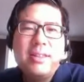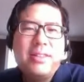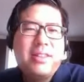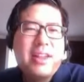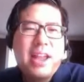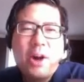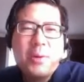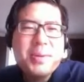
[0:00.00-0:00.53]

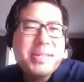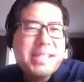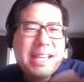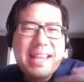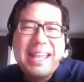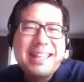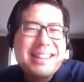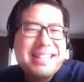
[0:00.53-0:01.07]
they always
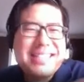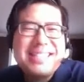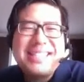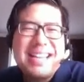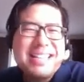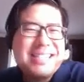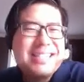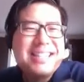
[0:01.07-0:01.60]
get this
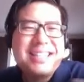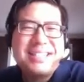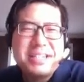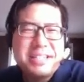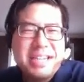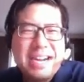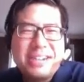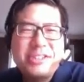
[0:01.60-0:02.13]
sense that the
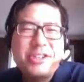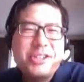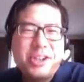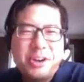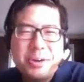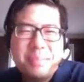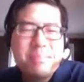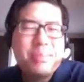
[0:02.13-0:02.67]
doctors
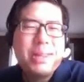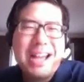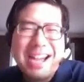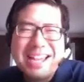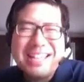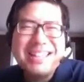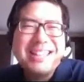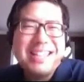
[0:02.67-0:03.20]
are
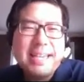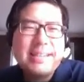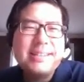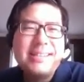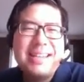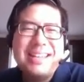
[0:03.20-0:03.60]
implying things